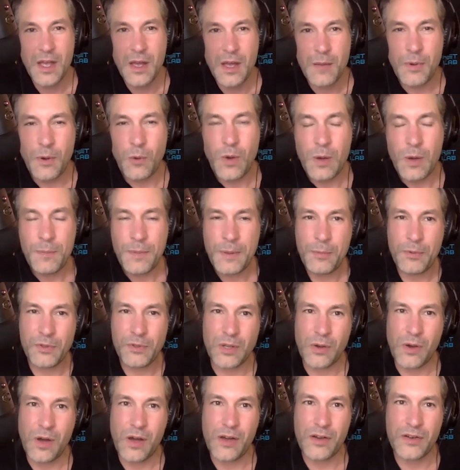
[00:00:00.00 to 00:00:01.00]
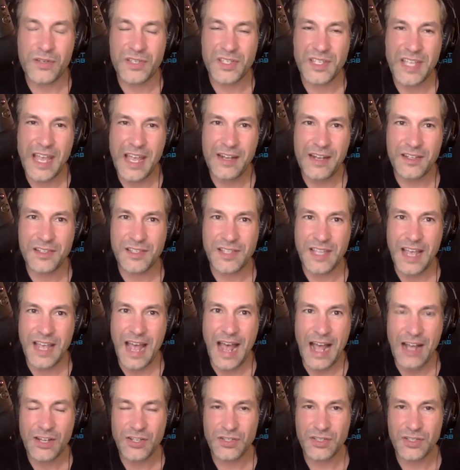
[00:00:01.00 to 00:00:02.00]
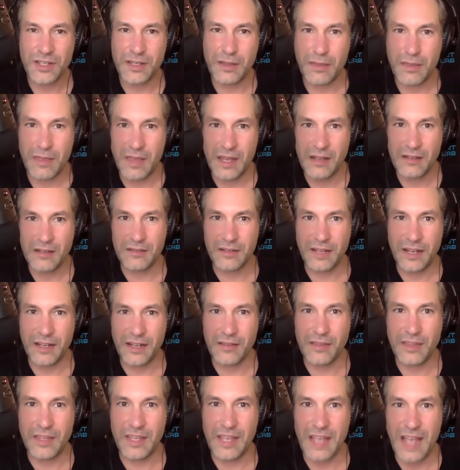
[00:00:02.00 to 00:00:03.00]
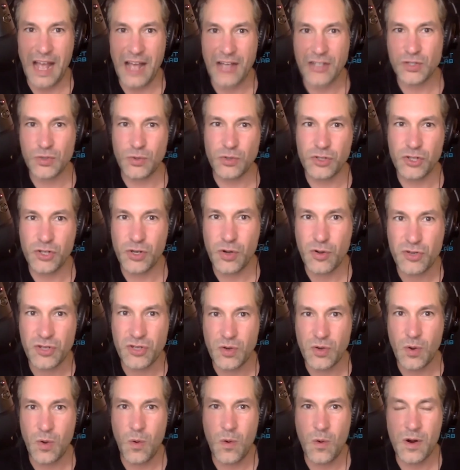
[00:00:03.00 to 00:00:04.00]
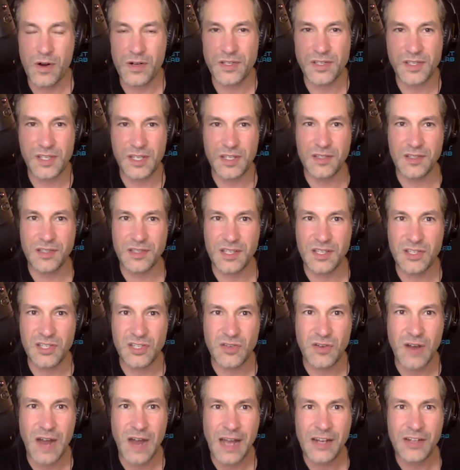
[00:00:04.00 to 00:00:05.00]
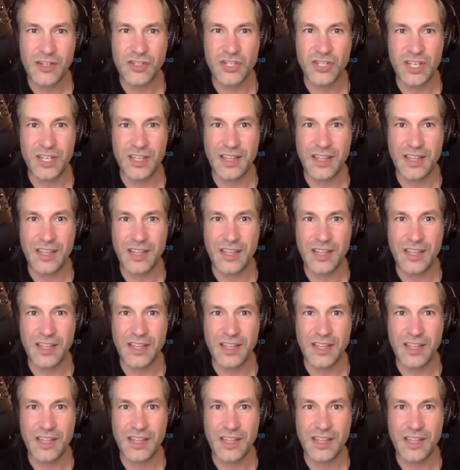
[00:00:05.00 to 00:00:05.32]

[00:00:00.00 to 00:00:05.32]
But what people don't understand is they actually think like the actual Trojan horse is the strategy.